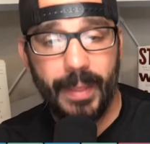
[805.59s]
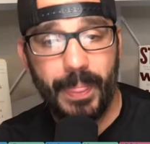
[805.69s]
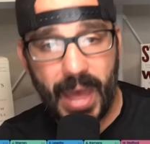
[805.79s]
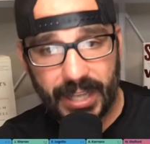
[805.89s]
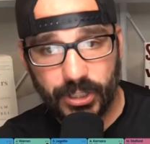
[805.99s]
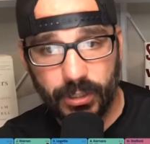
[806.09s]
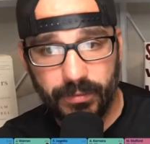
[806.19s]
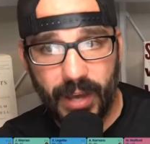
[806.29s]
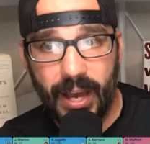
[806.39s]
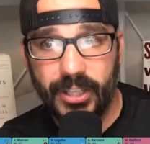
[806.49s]
That's good
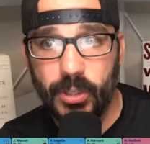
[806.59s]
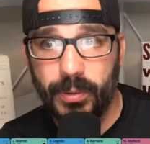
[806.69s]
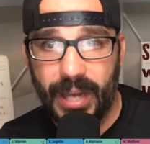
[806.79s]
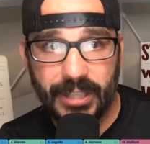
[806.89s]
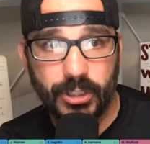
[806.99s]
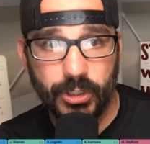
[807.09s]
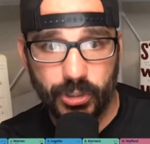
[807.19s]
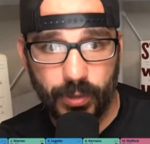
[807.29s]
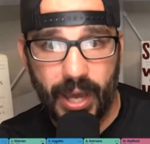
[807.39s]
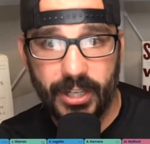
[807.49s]
value, and that's good
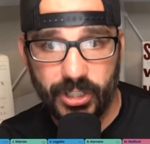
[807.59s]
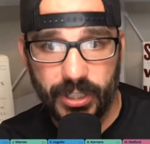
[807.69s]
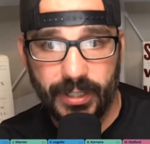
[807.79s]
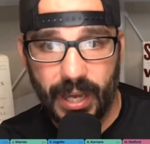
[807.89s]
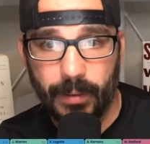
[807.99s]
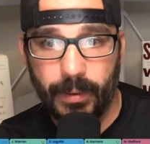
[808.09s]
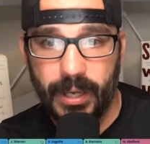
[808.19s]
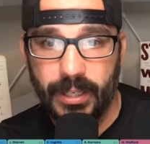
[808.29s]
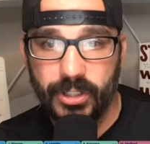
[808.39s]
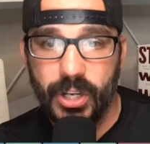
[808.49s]
strategy in that
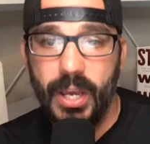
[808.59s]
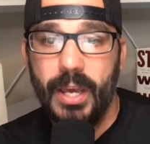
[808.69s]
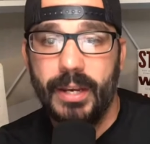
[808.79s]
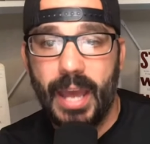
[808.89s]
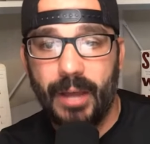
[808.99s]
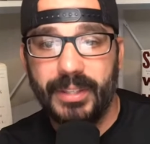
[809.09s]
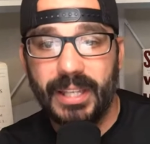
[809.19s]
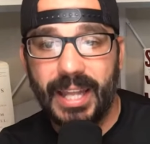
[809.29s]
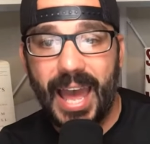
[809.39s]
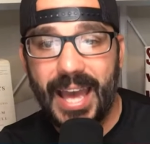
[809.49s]
range. Now, the
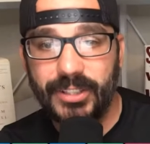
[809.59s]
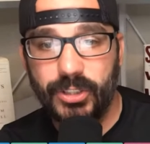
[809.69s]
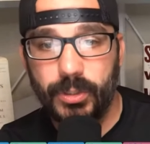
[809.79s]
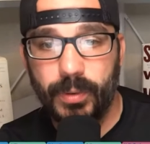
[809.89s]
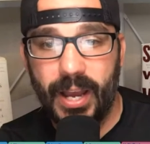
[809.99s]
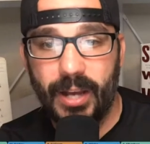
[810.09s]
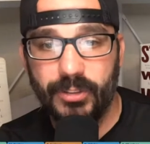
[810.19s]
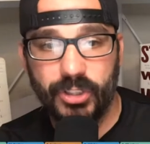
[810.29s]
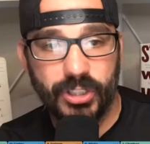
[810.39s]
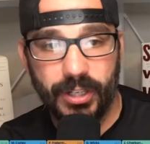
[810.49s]
last 2 rounds
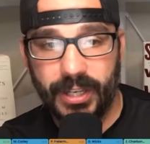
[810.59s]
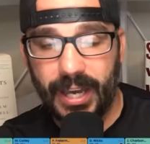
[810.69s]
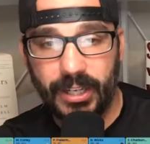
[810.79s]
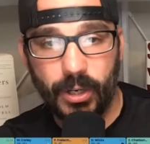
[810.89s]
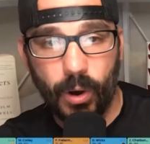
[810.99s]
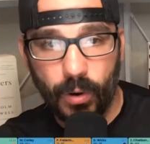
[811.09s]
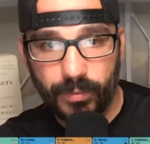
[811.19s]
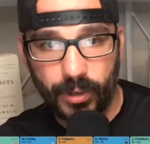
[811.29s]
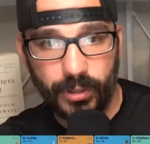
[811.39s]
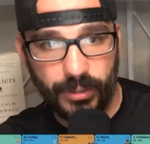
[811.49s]
are just going to kind of go
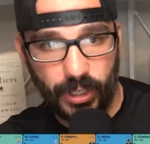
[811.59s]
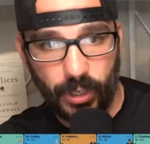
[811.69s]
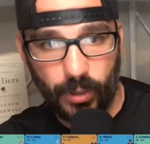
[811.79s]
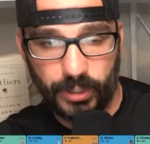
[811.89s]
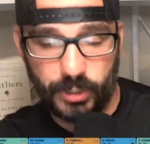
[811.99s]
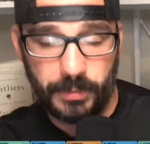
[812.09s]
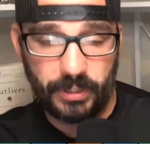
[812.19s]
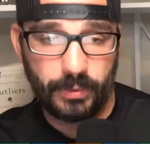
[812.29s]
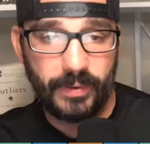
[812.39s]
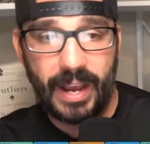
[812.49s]
over,
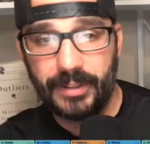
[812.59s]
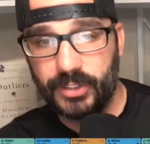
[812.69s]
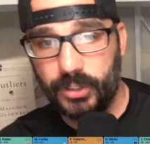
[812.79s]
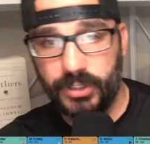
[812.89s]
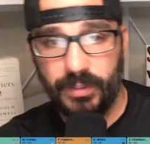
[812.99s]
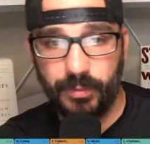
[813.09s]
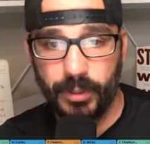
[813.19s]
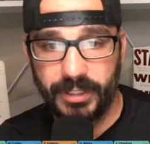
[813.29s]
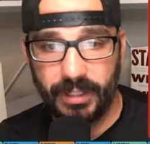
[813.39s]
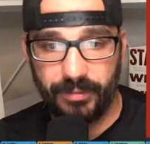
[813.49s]
3 rounds, 13,
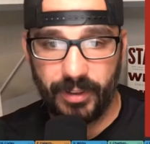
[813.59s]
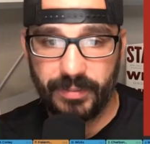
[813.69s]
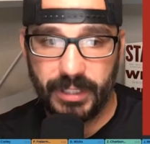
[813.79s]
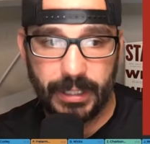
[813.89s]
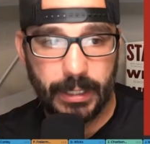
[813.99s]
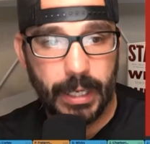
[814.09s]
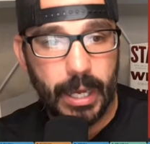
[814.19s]
14, and 15.